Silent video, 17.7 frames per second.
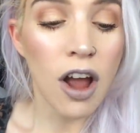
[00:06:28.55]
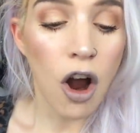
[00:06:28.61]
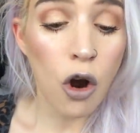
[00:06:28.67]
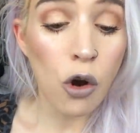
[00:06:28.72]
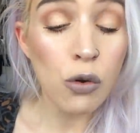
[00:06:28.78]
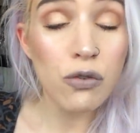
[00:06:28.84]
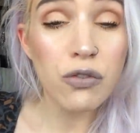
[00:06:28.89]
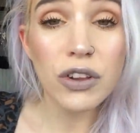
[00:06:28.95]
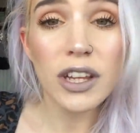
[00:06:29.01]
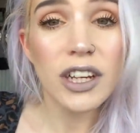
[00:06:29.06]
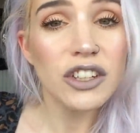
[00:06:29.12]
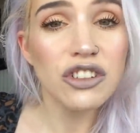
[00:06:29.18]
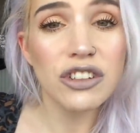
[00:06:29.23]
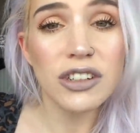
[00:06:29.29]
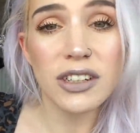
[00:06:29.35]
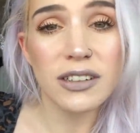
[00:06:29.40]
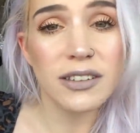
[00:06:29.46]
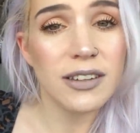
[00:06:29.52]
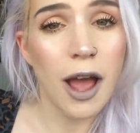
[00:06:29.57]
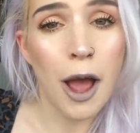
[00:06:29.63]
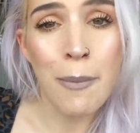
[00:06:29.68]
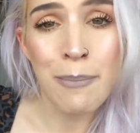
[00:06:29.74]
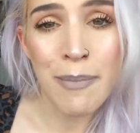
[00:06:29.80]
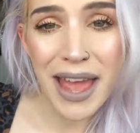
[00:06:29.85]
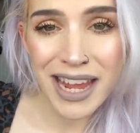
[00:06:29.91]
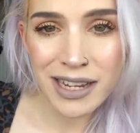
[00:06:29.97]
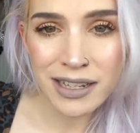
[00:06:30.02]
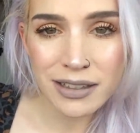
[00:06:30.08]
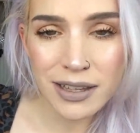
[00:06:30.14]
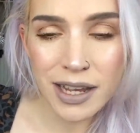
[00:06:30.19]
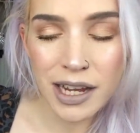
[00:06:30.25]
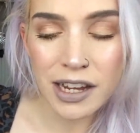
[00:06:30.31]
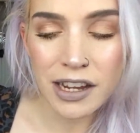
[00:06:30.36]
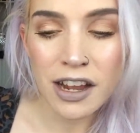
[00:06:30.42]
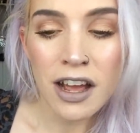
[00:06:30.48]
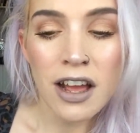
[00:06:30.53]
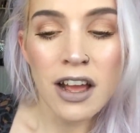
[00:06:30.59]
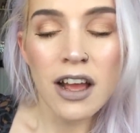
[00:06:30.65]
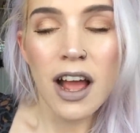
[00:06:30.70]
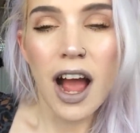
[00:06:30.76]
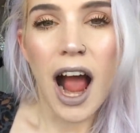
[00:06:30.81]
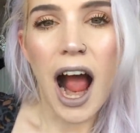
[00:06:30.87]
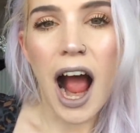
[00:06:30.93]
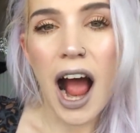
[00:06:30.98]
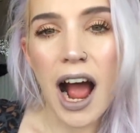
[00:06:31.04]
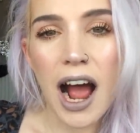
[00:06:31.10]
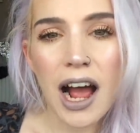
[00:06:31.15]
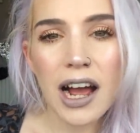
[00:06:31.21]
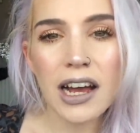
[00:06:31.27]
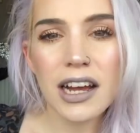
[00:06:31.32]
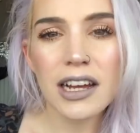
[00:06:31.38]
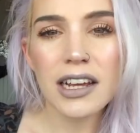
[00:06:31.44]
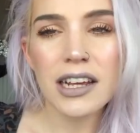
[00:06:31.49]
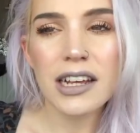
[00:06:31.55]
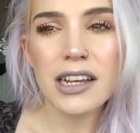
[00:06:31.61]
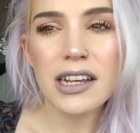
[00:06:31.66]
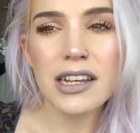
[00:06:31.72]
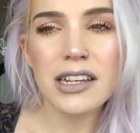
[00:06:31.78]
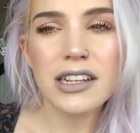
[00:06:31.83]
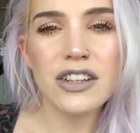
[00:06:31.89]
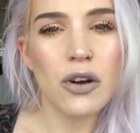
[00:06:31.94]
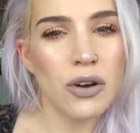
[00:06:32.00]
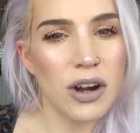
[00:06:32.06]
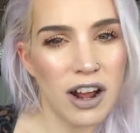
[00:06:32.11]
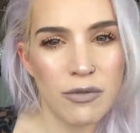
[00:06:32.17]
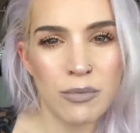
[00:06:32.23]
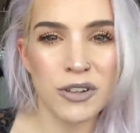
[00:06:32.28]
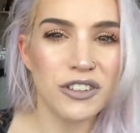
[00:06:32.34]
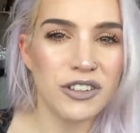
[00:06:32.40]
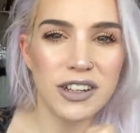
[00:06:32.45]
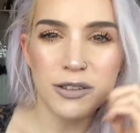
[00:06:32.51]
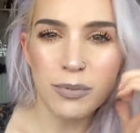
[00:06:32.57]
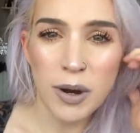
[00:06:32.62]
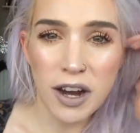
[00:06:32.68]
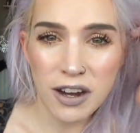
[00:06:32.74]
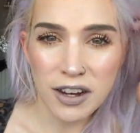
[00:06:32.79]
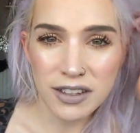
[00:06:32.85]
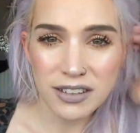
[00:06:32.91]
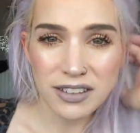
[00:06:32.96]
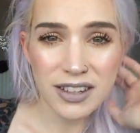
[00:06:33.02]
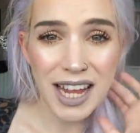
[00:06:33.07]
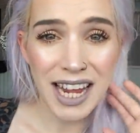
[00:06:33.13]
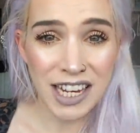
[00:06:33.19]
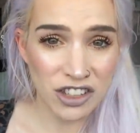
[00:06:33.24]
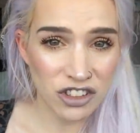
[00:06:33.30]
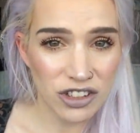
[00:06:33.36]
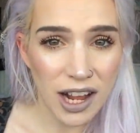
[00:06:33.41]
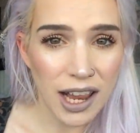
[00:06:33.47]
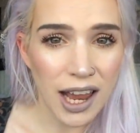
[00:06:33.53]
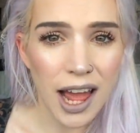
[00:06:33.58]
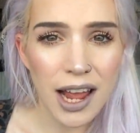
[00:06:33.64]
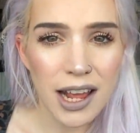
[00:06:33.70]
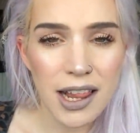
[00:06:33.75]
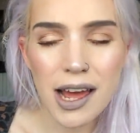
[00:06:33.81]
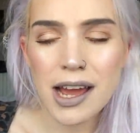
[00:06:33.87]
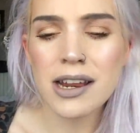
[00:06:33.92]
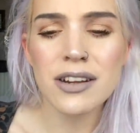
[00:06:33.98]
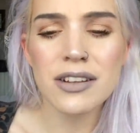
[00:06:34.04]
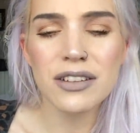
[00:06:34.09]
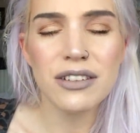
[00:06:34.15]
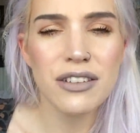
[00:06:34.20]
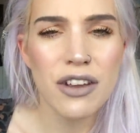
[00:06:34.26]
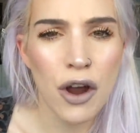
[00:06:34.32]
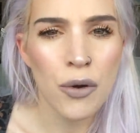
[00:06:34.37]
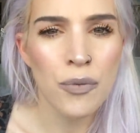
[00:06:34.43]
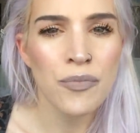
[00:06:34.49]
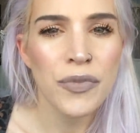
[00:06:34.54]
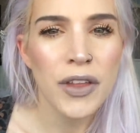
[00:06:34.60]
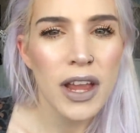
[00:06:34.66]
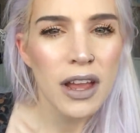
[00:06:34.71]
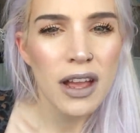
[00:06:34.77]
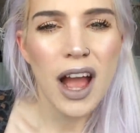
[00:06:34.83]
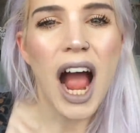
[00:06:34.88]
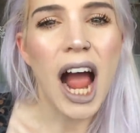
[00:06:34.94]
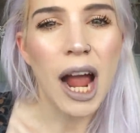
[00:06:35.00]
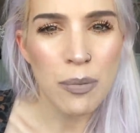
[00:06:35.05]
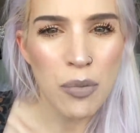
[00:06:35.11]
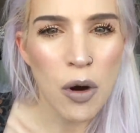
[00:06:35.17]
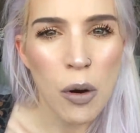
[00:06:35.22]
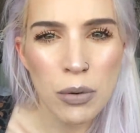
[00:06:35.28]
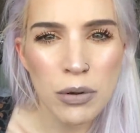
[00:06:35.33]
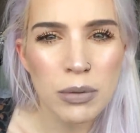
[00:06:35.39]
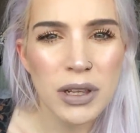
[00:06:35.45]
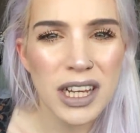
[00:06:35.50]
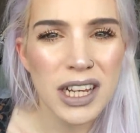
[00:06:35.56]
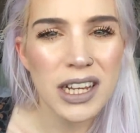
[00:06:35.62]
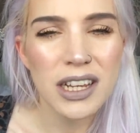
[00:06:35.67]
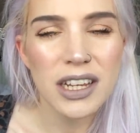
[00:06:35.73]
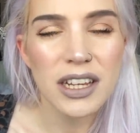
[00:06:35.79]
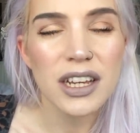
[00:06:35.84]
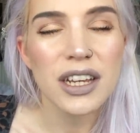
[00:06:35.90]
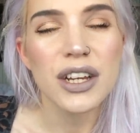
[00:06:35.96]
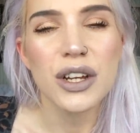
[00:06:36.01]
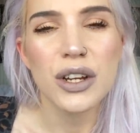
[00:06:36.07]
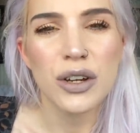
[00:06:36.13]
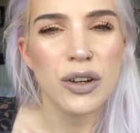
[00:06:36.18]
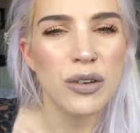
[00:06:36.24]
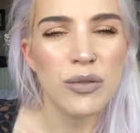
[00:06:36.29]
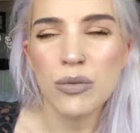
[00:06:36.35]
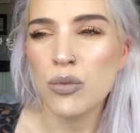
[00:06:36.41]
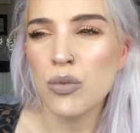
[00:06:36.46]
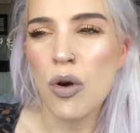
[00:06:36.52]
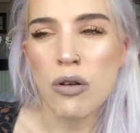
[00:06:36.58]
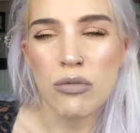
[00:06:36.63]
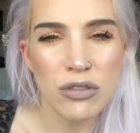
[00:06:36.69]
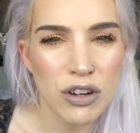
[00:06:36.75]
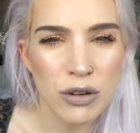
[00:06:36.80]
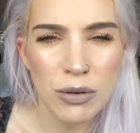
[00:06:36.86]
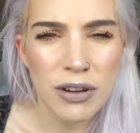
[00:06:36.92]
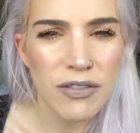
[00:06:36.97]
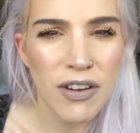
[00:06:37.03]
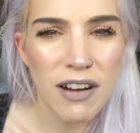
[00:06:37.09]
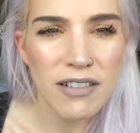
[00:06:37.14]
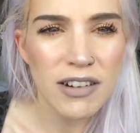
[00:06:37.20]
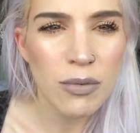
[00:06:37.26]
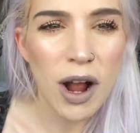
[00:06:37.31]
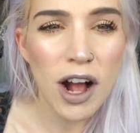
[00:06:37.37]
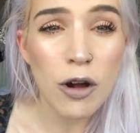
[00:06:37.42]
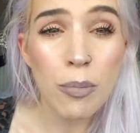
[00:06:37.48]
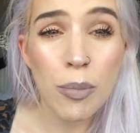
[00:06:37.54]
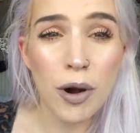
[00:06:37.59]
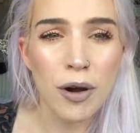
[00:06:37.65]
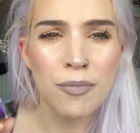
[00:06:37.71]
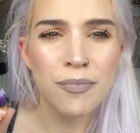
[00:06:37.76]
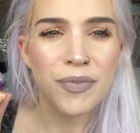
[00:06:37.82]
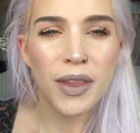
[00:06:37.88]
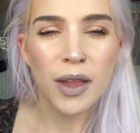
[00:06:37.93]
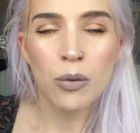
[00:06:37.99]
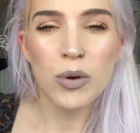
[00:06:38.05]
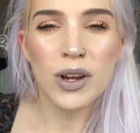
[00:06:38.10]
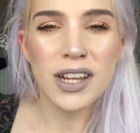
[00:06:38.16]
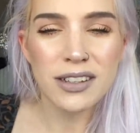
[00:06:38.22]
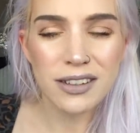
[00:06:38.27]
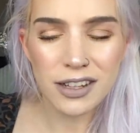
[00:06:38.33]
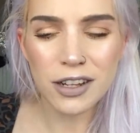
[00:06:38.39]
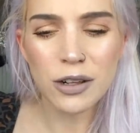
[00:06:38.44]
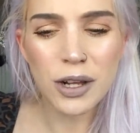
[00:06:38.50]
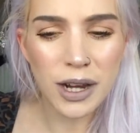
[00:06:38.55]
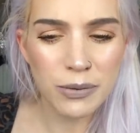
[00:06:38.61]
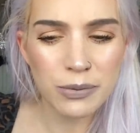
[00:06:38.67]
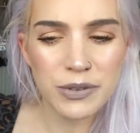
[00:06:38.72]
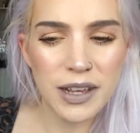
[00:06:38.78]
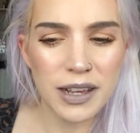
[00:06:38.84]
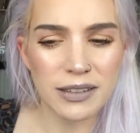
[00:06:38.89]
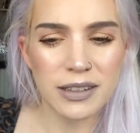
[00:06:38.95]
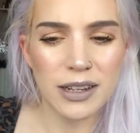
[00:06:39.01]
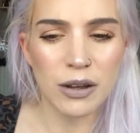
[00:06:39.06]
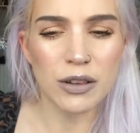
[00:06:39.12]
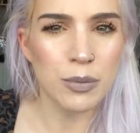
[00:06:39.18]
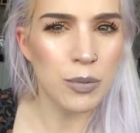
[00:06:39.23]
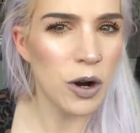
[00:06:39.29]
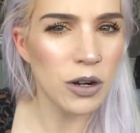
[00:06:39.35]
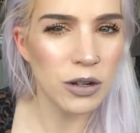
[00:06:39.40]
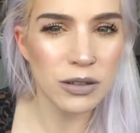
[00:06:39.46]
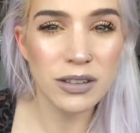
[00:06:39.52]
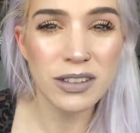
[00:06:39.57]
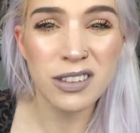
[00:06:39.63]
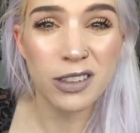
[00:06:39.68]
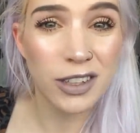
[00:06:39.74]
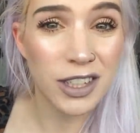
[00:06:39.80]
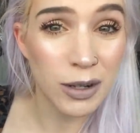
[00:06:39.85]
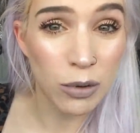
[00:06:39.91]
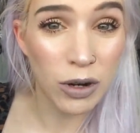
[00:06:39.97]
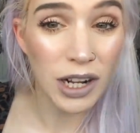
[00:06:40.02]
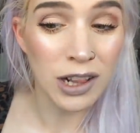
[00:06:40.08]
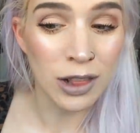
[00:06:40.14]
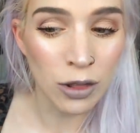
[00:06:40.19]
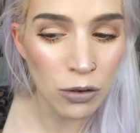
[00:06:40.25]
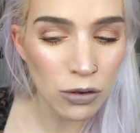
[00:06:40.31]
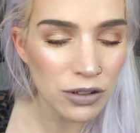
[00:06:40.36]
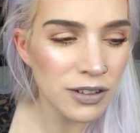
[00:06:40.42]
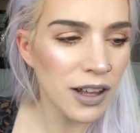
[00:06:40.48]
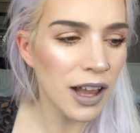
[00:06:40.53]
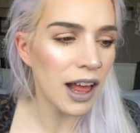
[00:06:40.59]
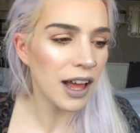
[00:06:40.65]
Hopefully she's amazing. I don't have much experience in gel eyeliners, so I probably won't do it very well, but we can still kind of test out the product and see what it looks